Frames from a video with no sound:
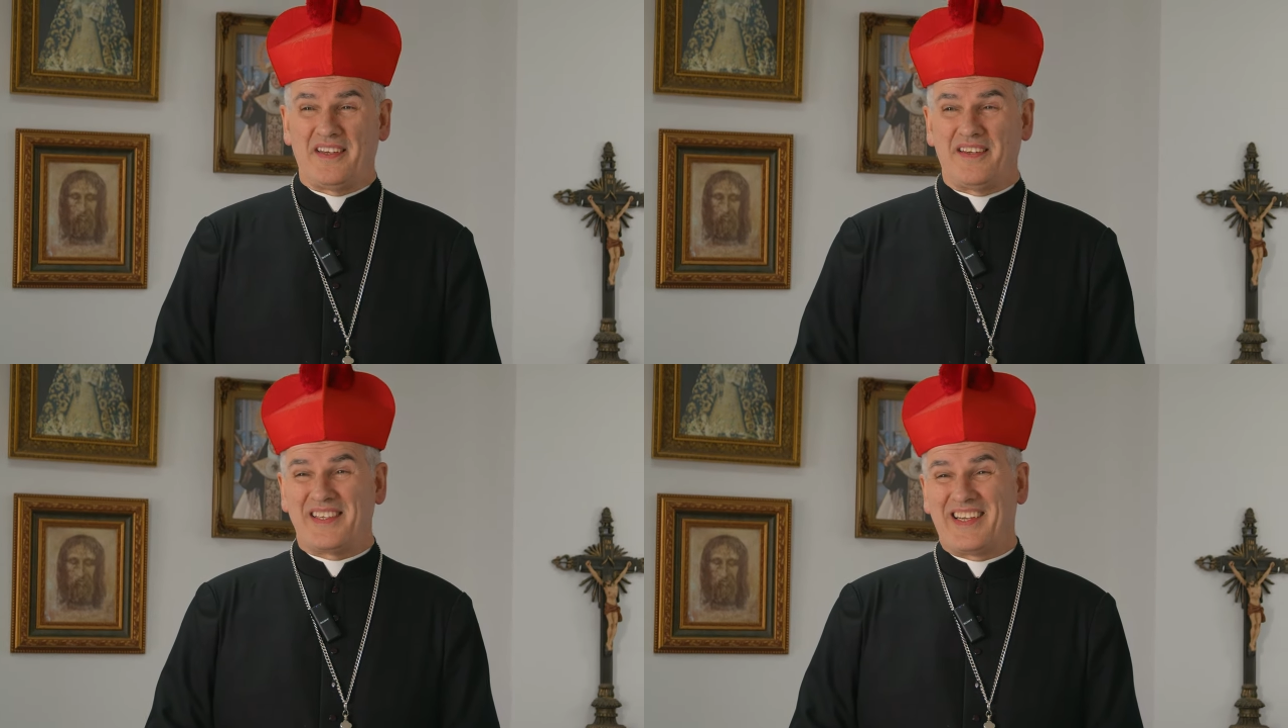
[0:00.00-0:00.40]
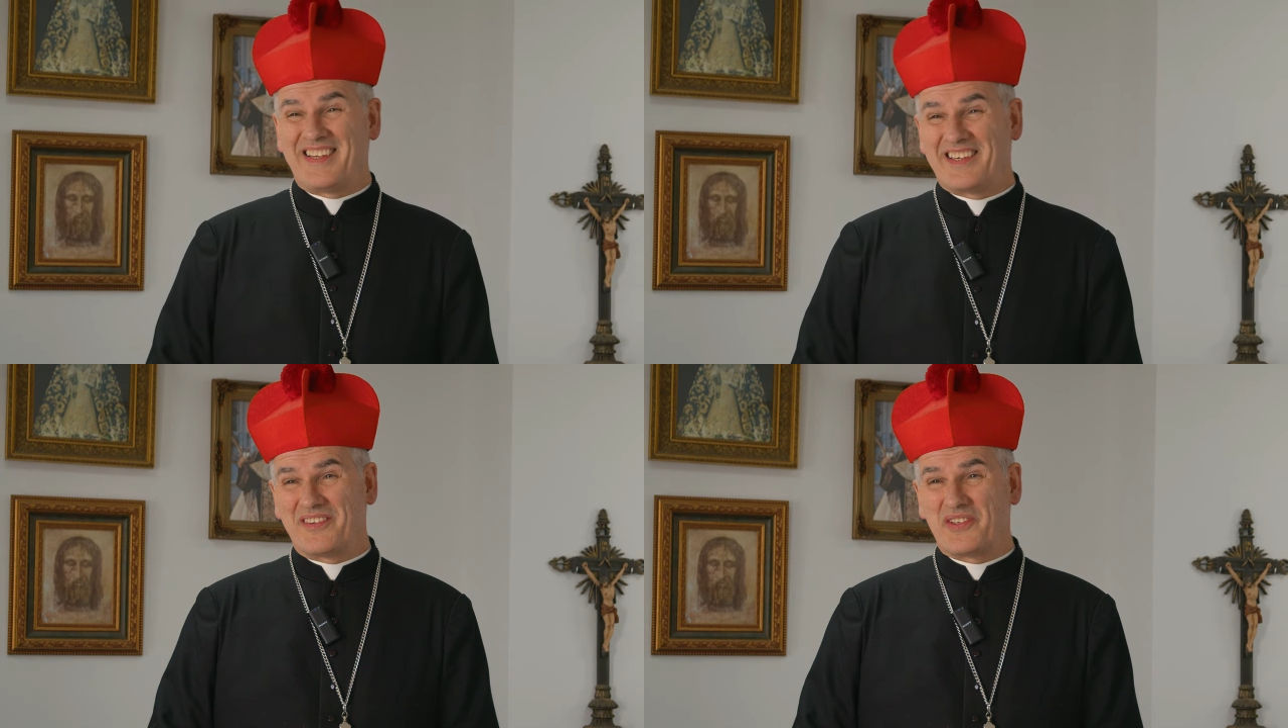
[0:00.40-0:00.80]
There's a
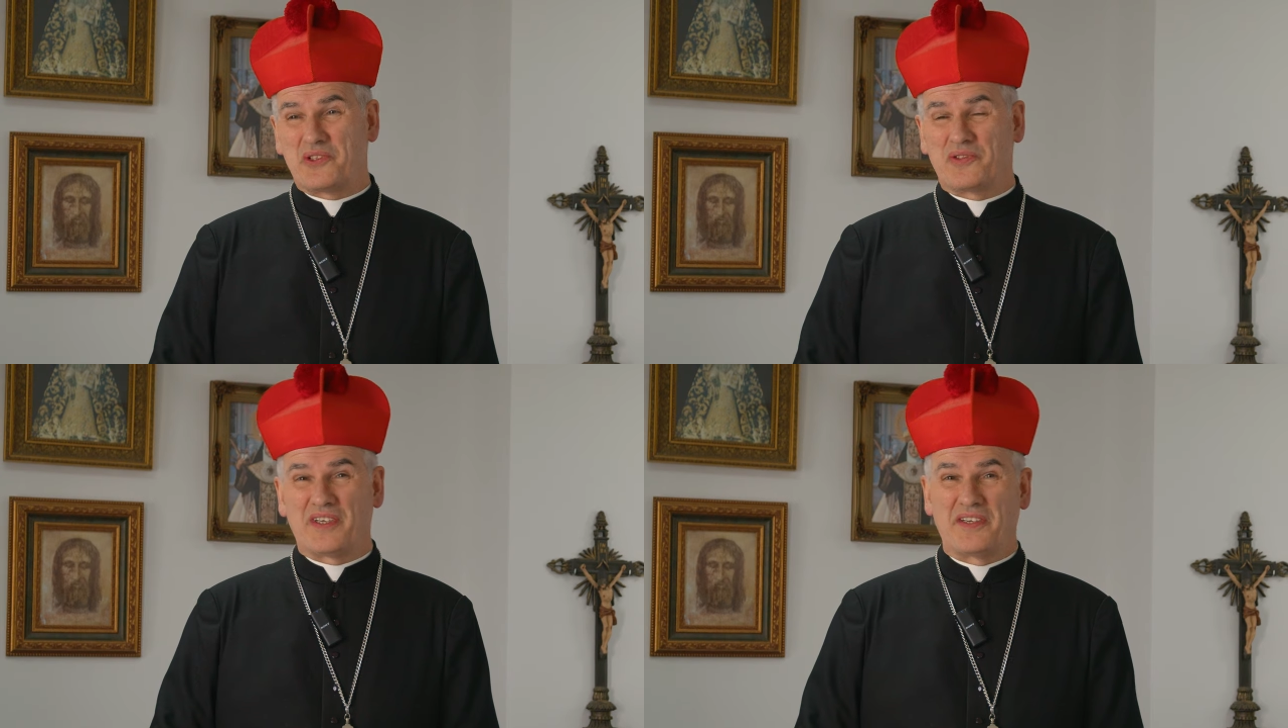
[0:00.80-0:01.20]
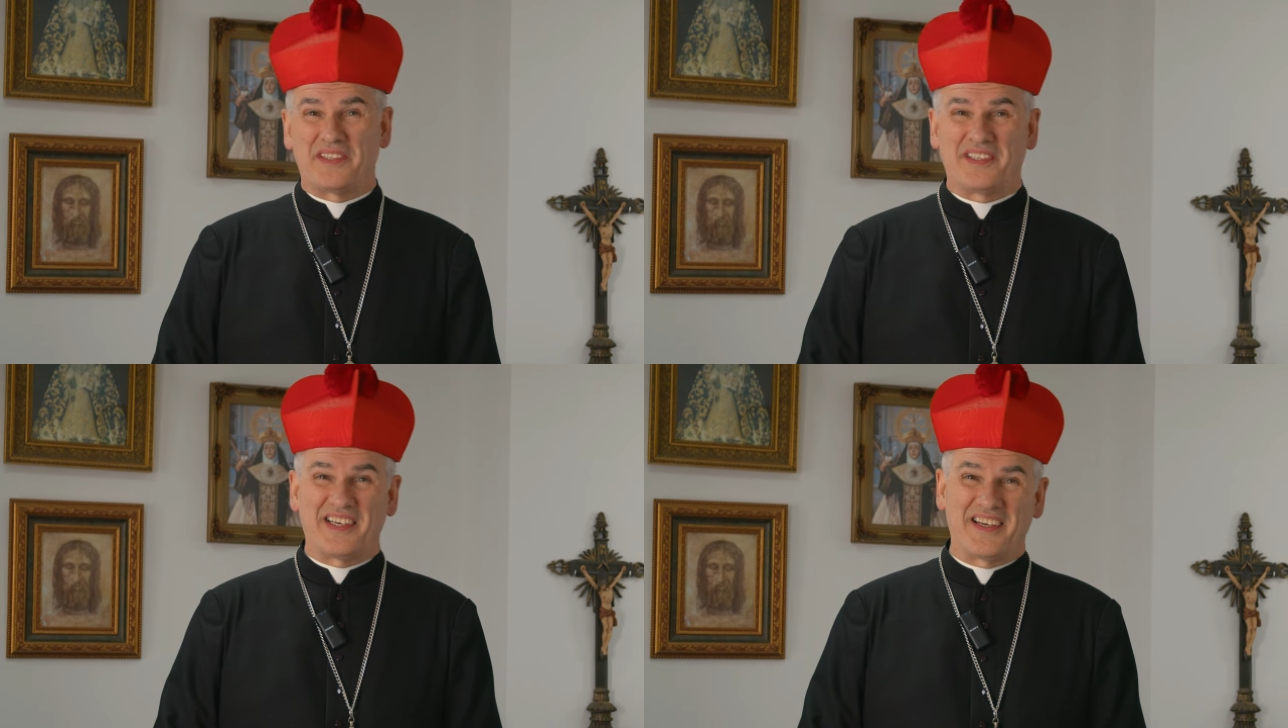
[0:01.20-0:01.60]
lot of stuff
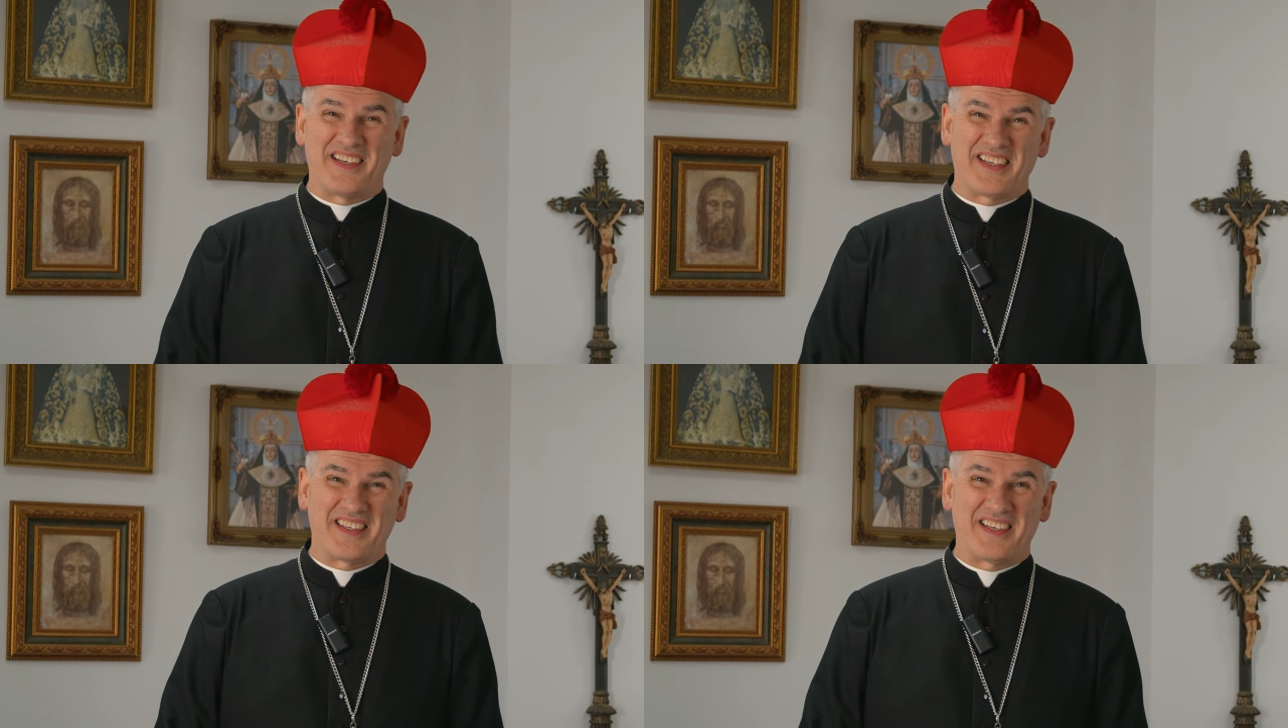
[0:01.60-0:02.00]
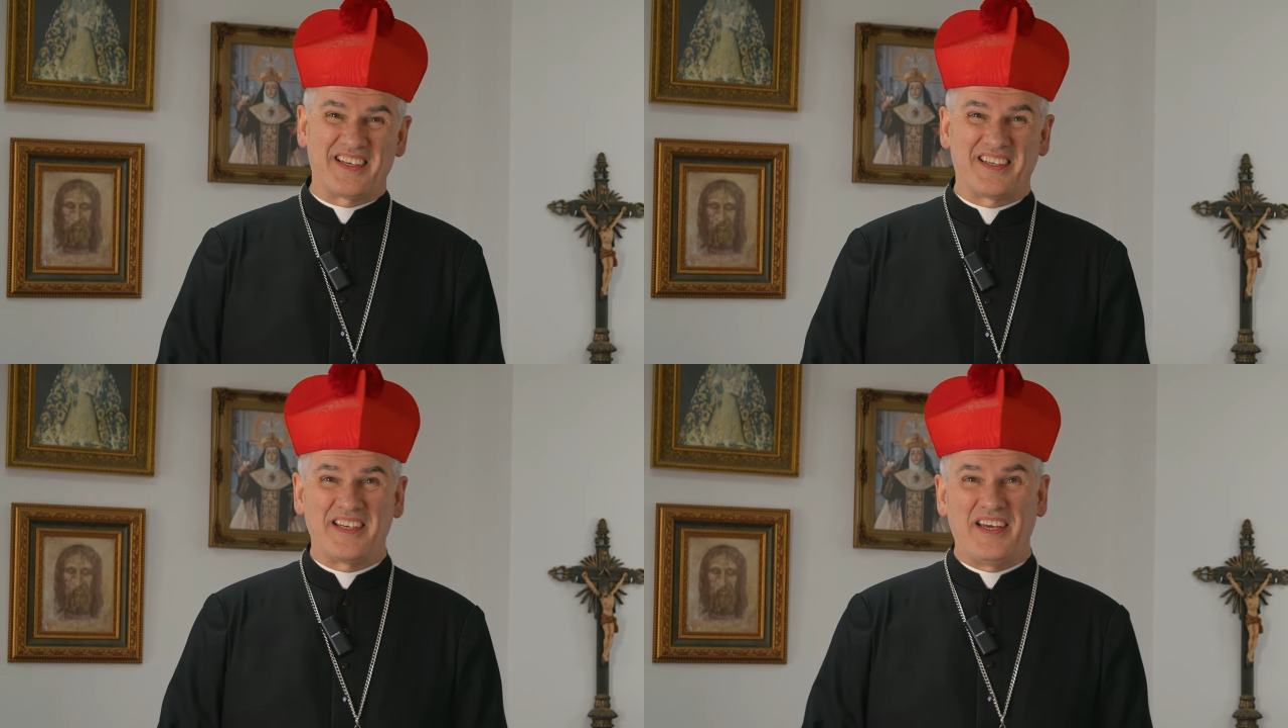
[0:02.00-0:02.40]
out there that's not